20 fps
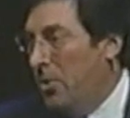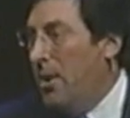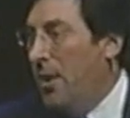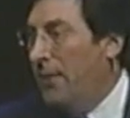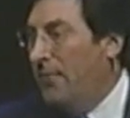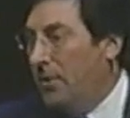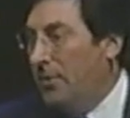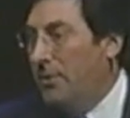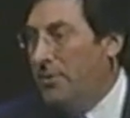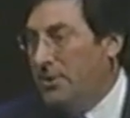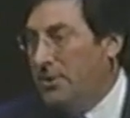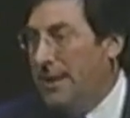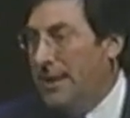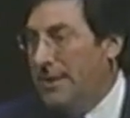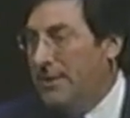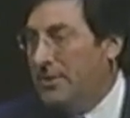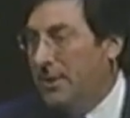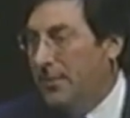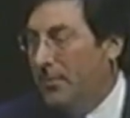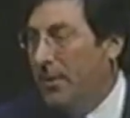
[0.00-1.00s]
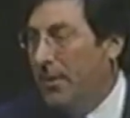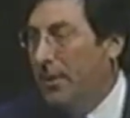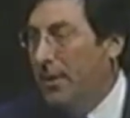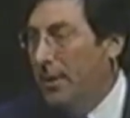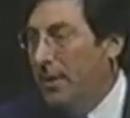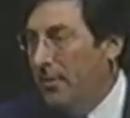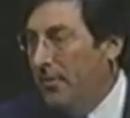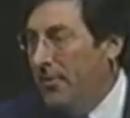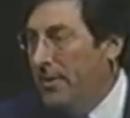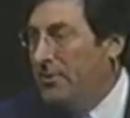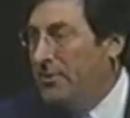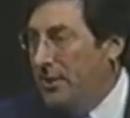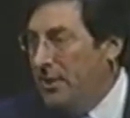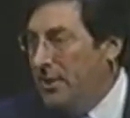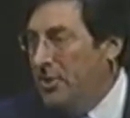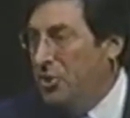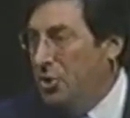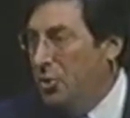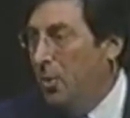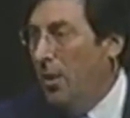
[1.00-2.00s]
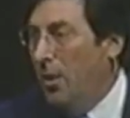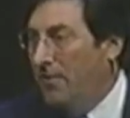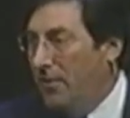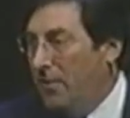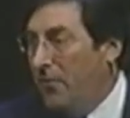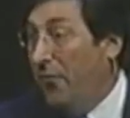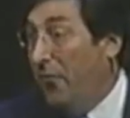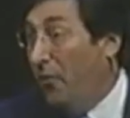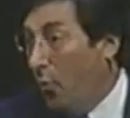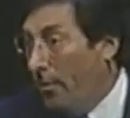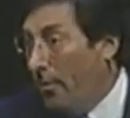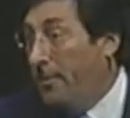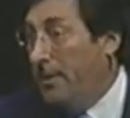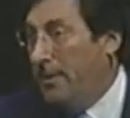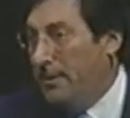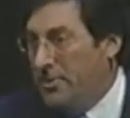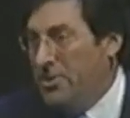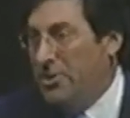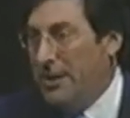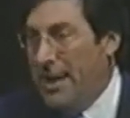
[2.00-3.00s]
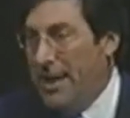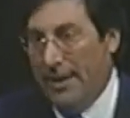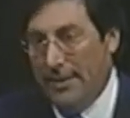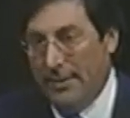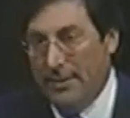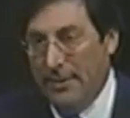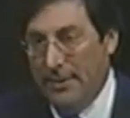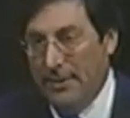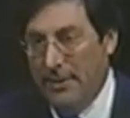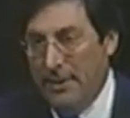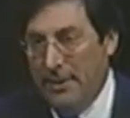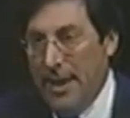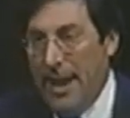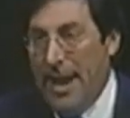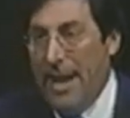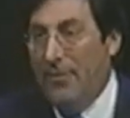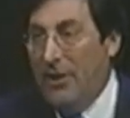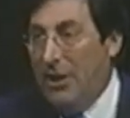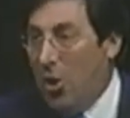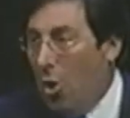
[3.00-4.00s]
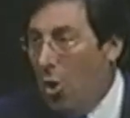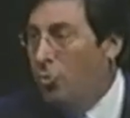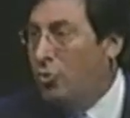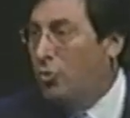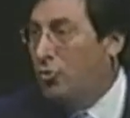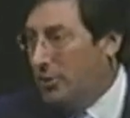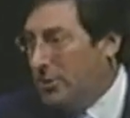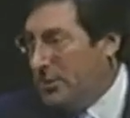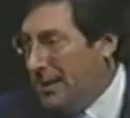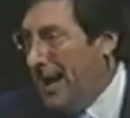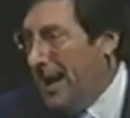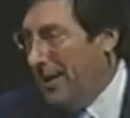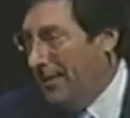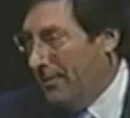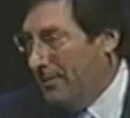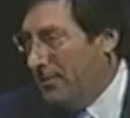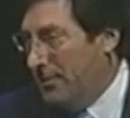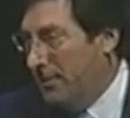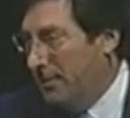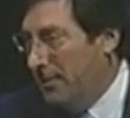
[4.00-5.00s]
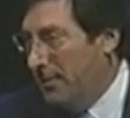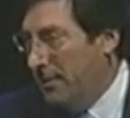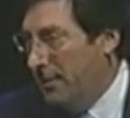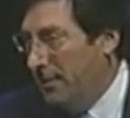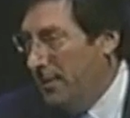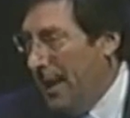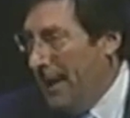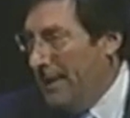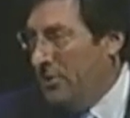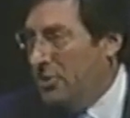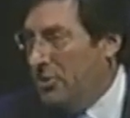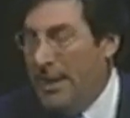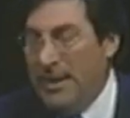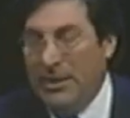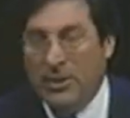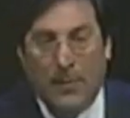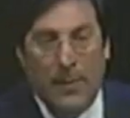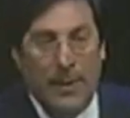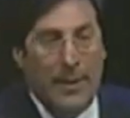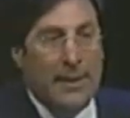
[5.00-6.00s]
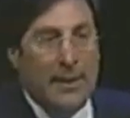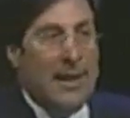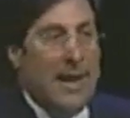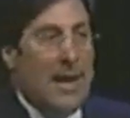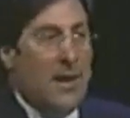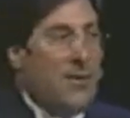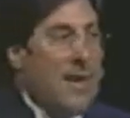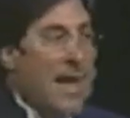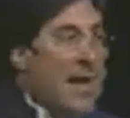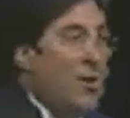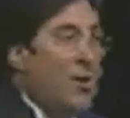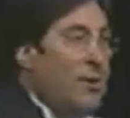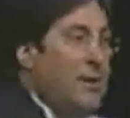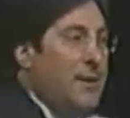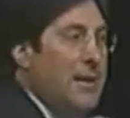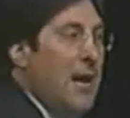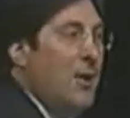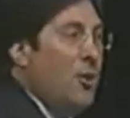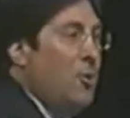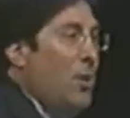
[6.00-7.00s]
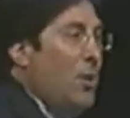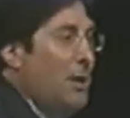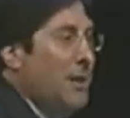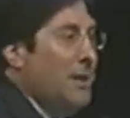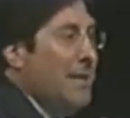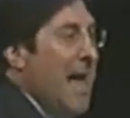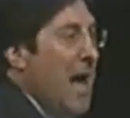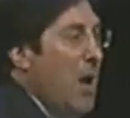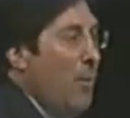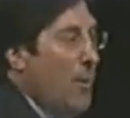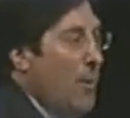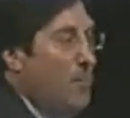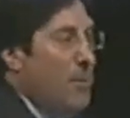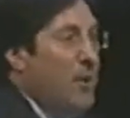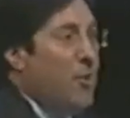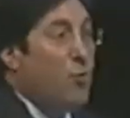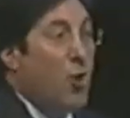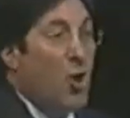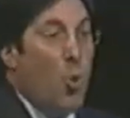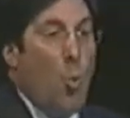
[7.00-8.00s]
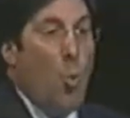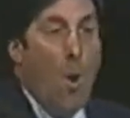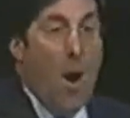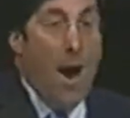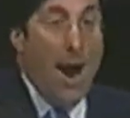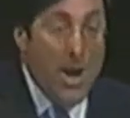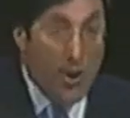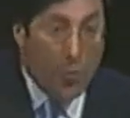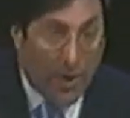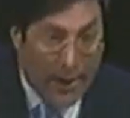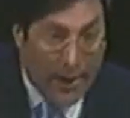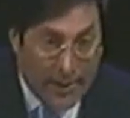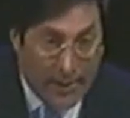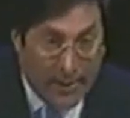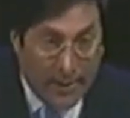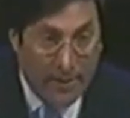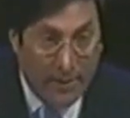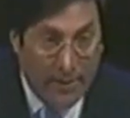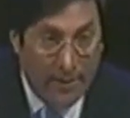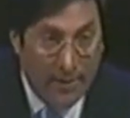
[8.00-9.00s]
You have to understand something. This issue of informed consent and the ultrasounds and states being allowed not only now to allow it, but require it.